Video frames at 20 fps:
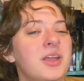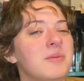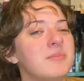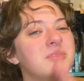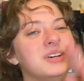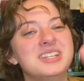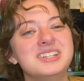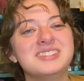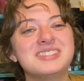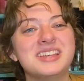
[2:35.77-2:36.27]

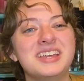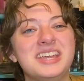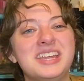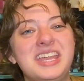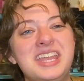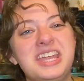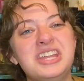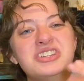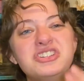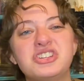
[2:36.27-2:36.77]
But it's
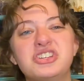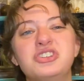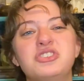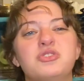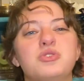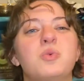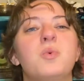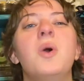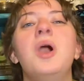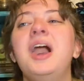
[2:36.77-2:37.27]
like
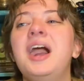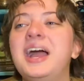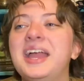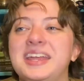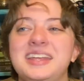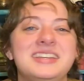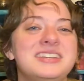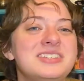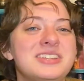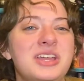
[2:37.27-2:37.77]

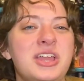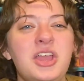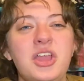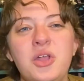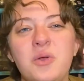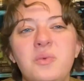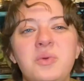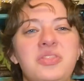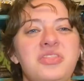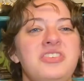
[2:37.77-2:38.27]
intertwined
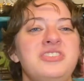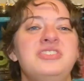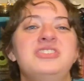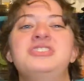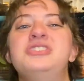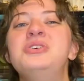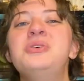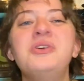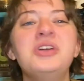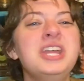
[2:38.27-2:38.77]
with this
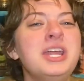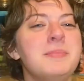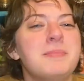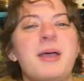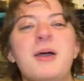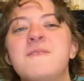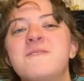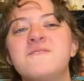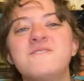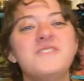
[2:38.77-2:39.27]
story
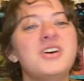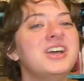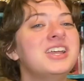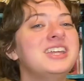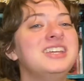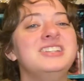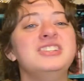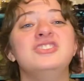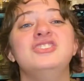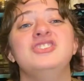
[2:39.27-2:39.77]
about
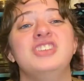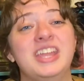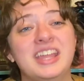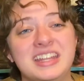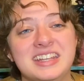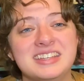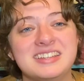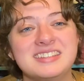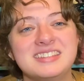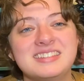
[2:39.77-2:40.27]
fucking
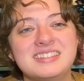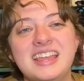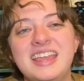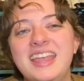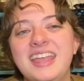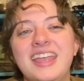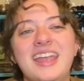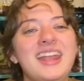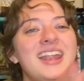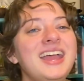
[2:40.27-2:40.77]
Janice,
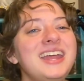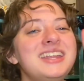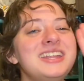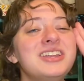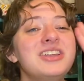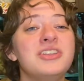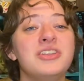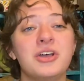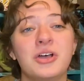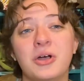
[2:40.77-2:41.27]
and I
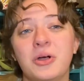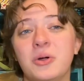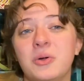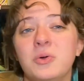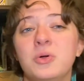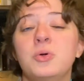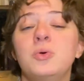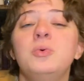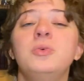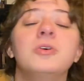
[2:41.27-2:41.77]
didn't
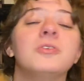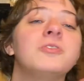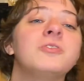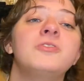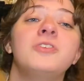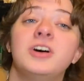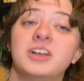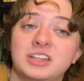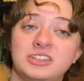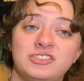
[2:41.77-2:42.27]
know who the
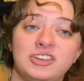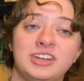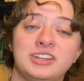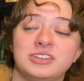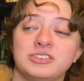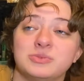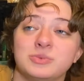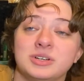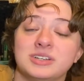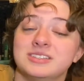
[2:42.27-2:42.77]
fuck
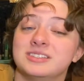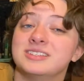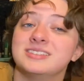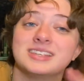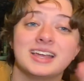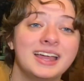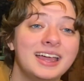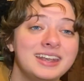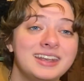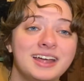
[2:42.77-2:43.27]
Janice was because
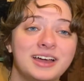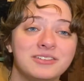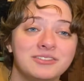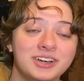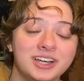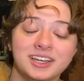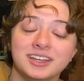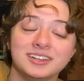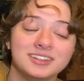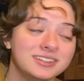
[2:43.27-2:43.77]
I had not
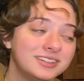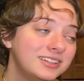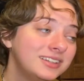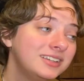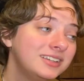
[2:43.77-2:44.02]
read